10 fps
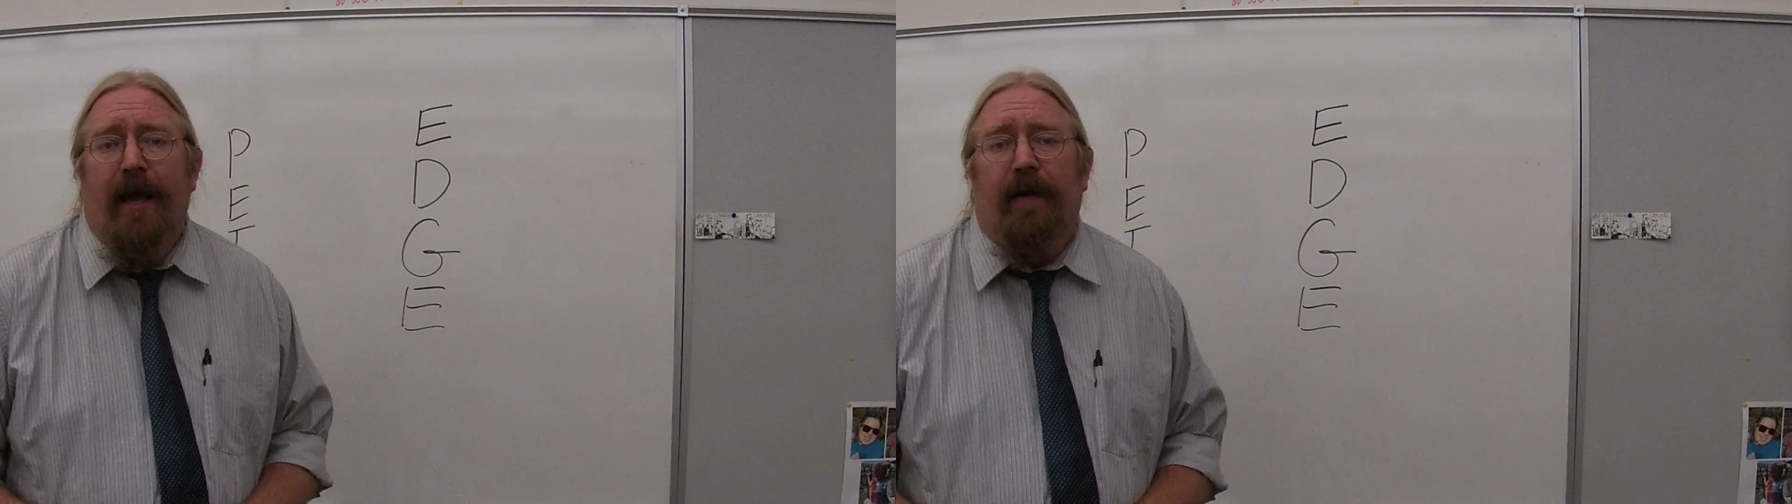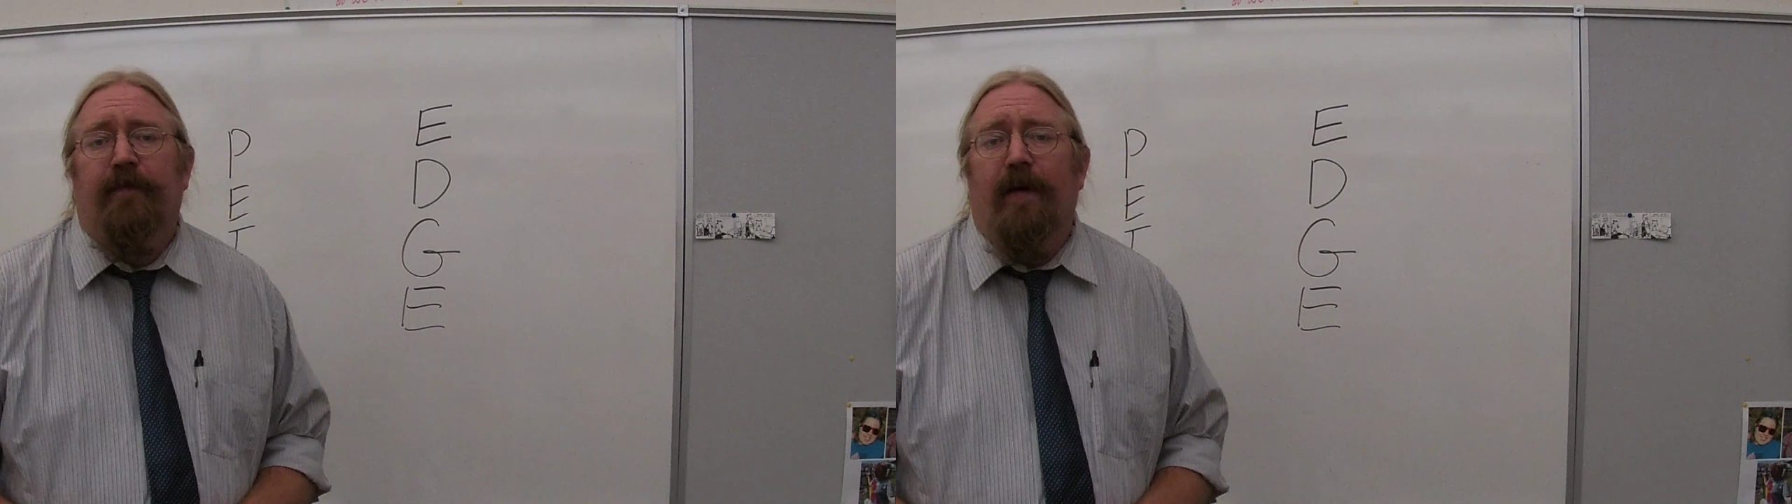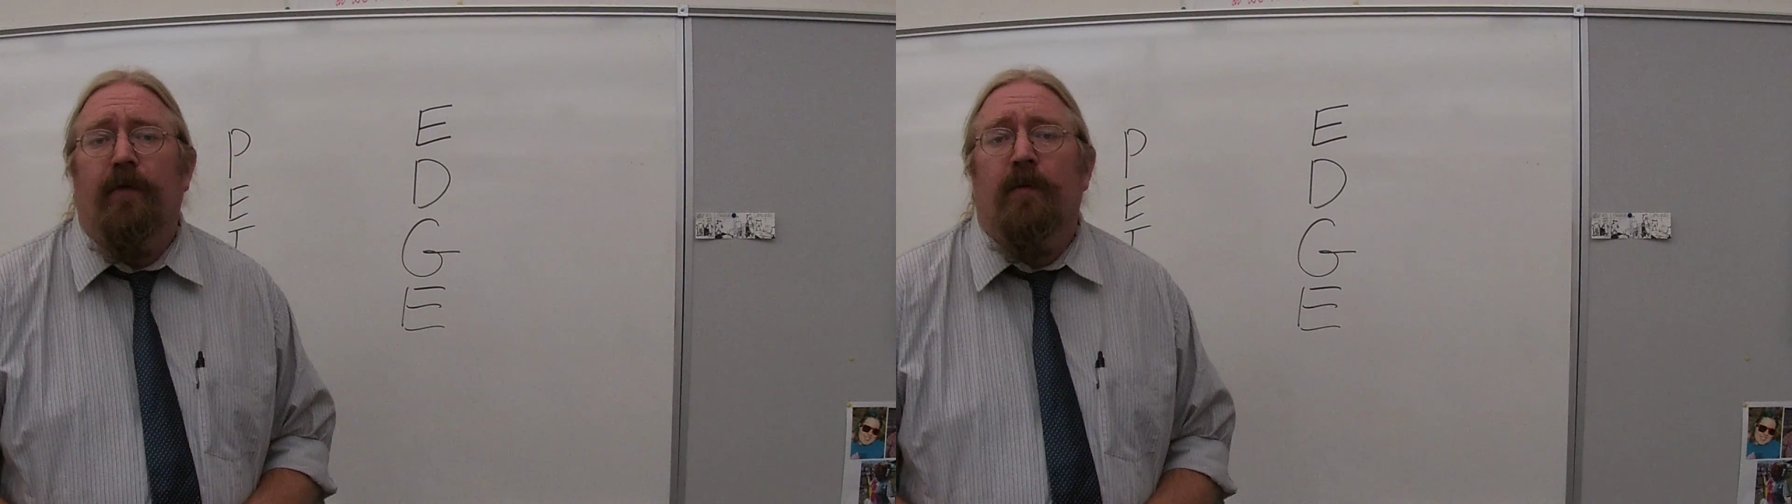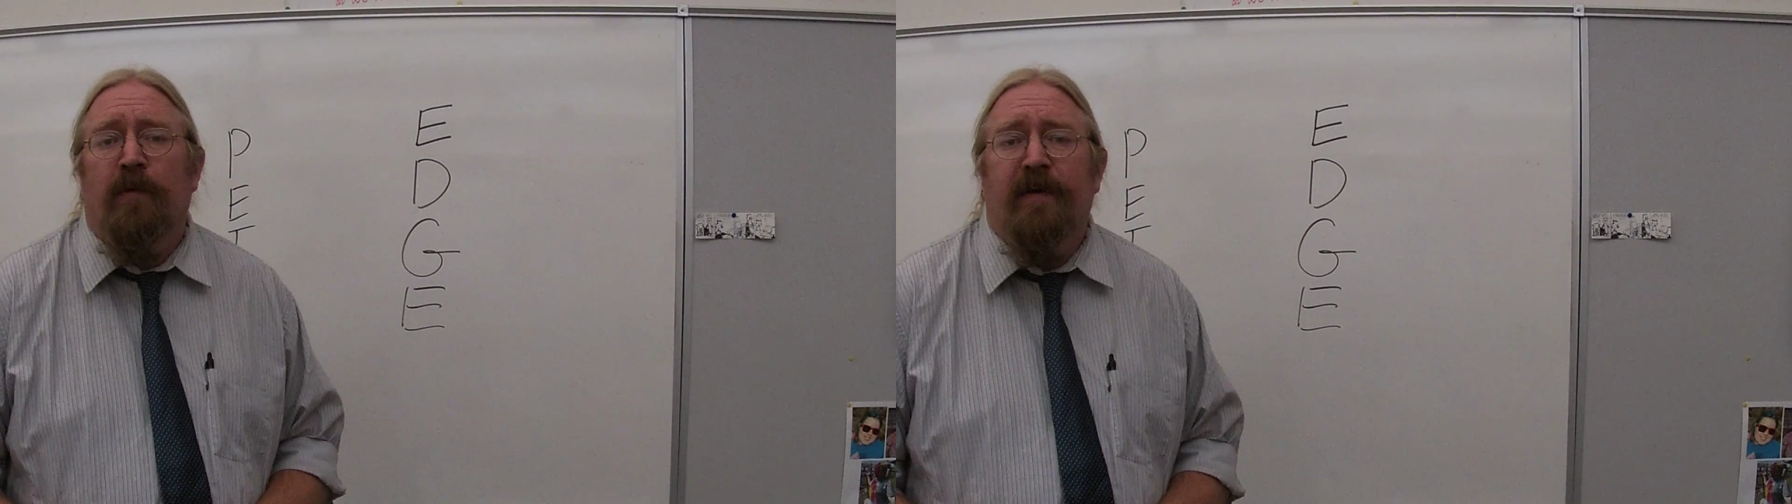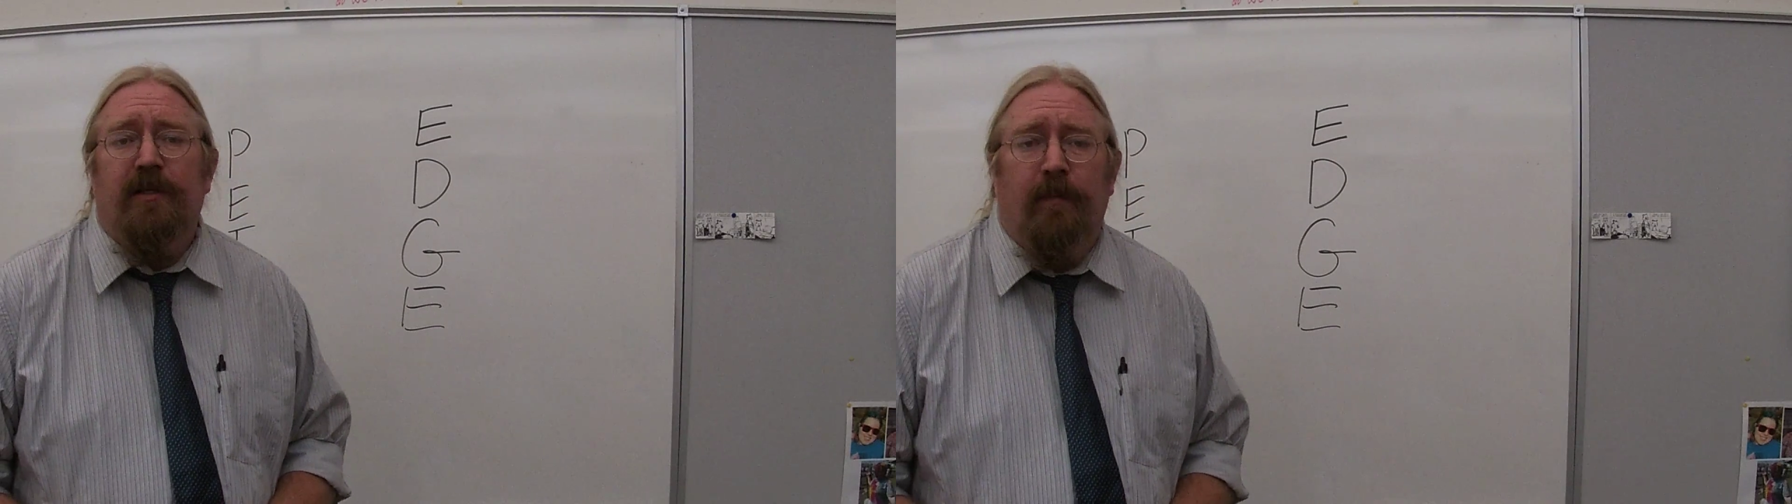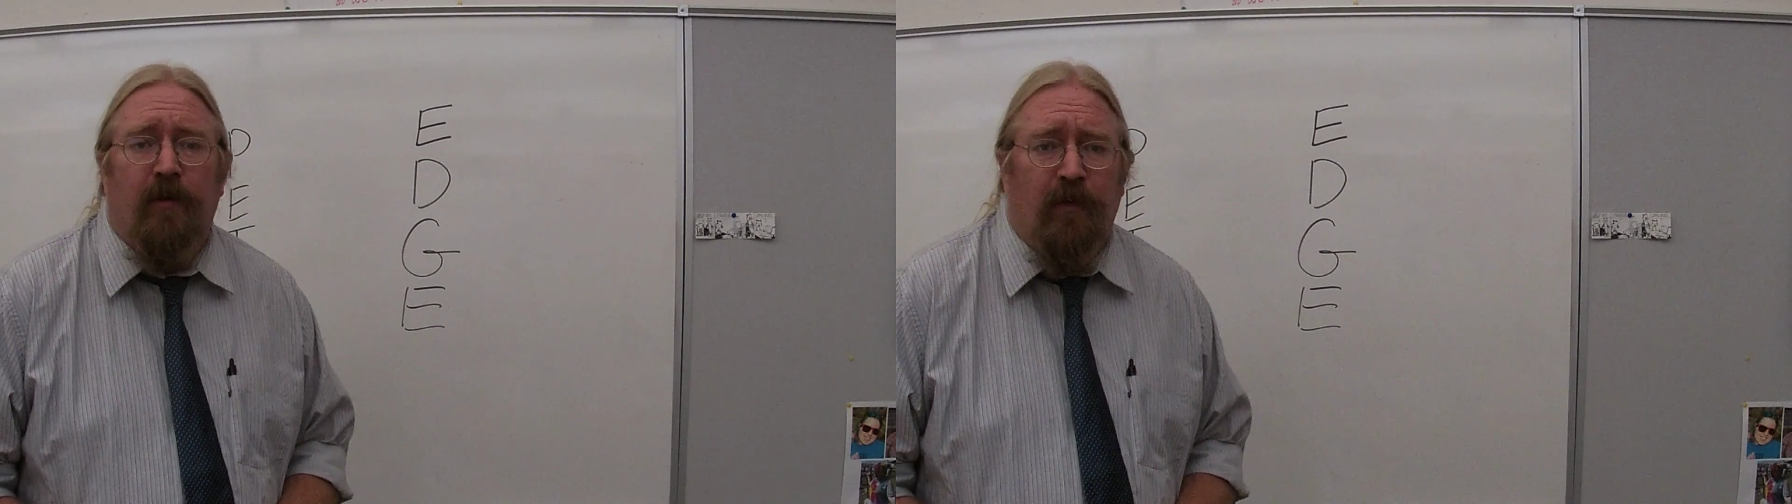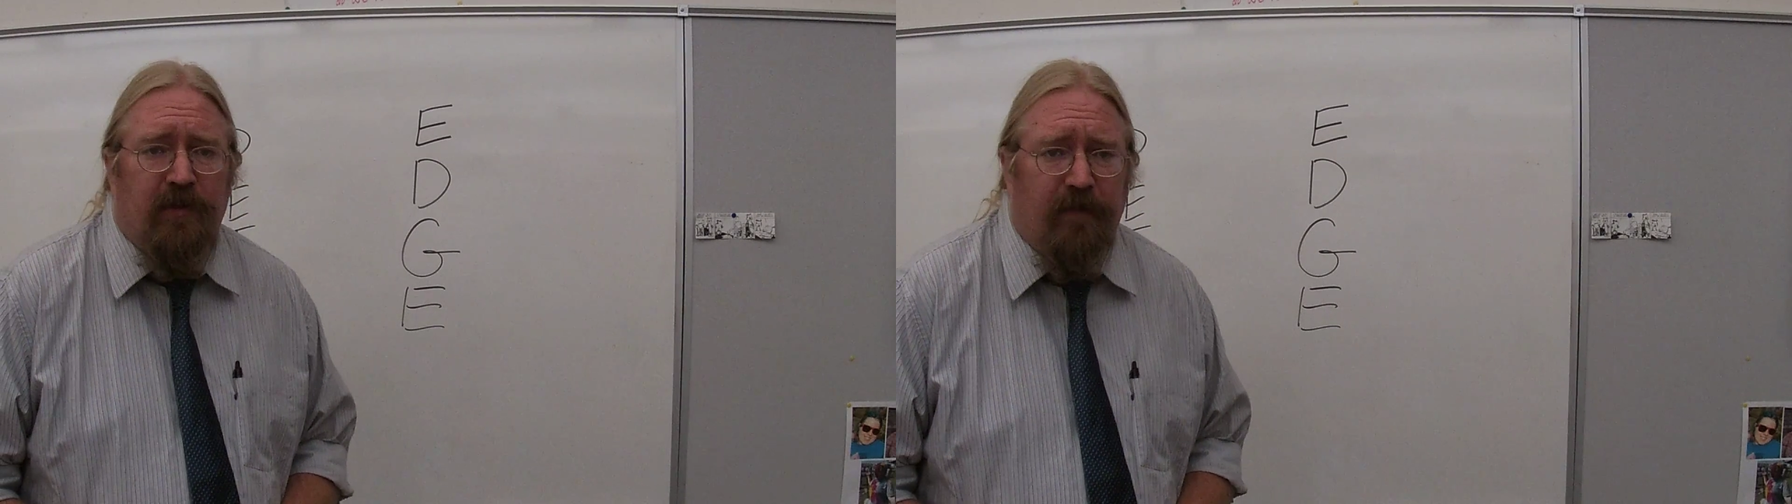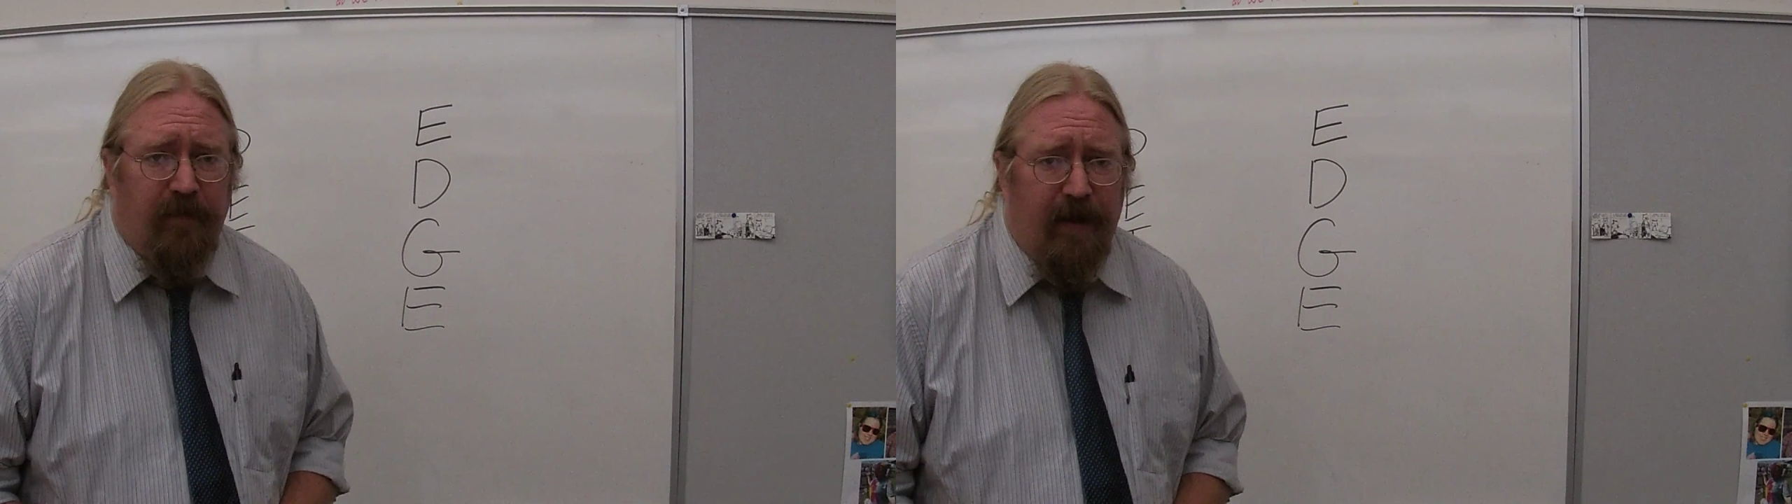and I found them to be some of the
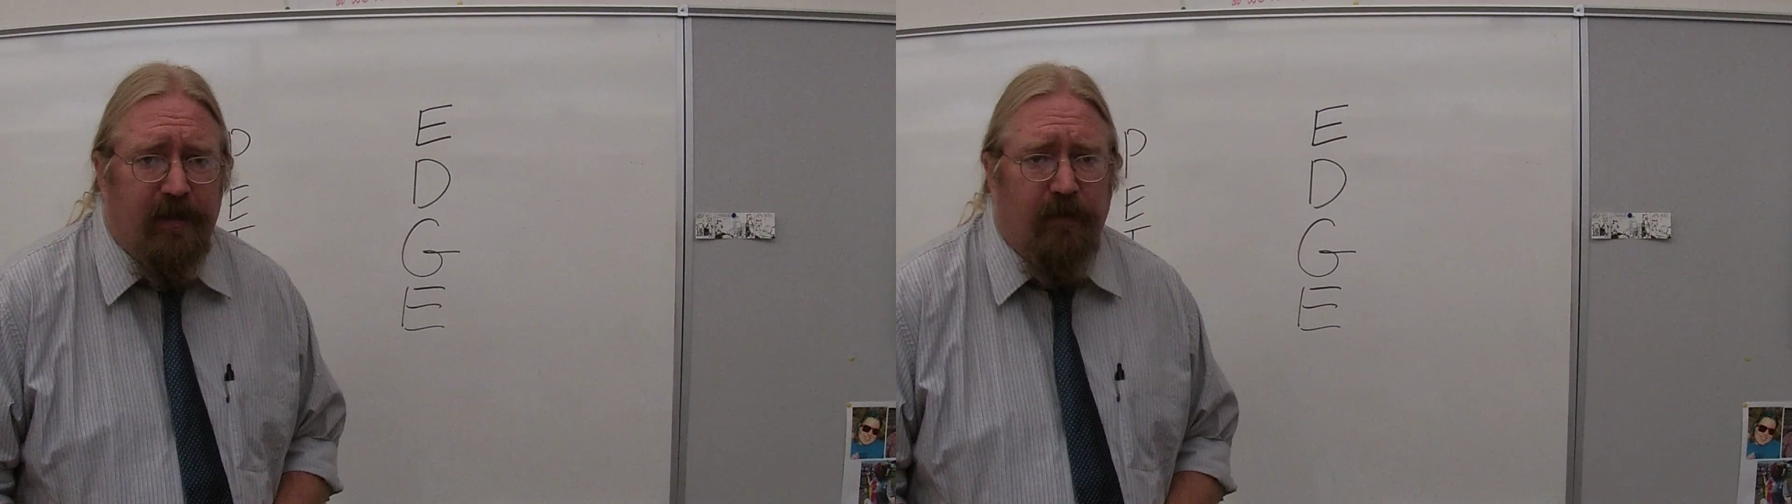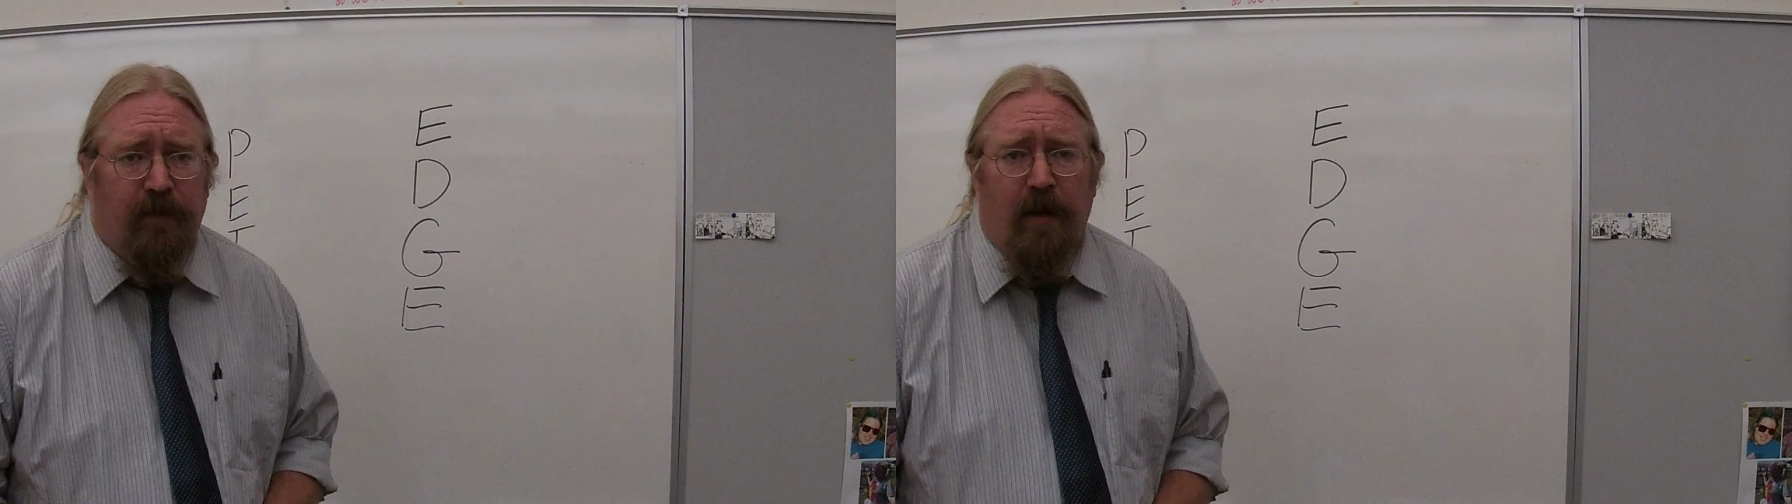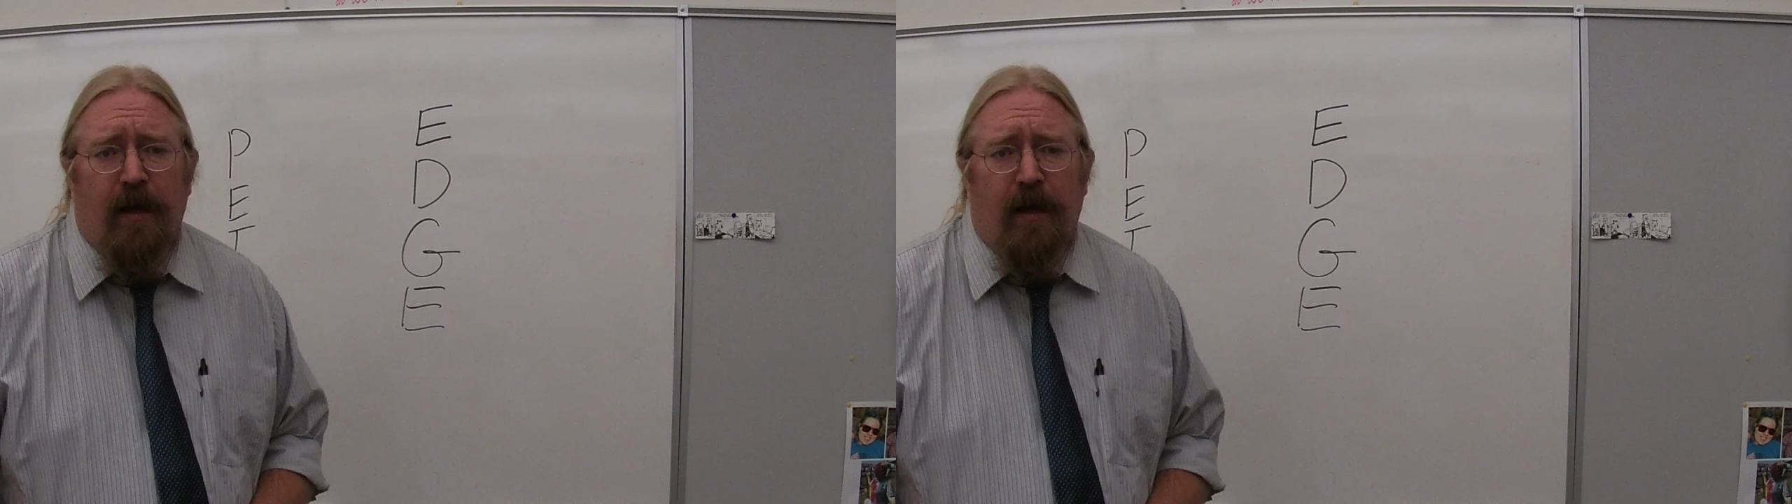most effective.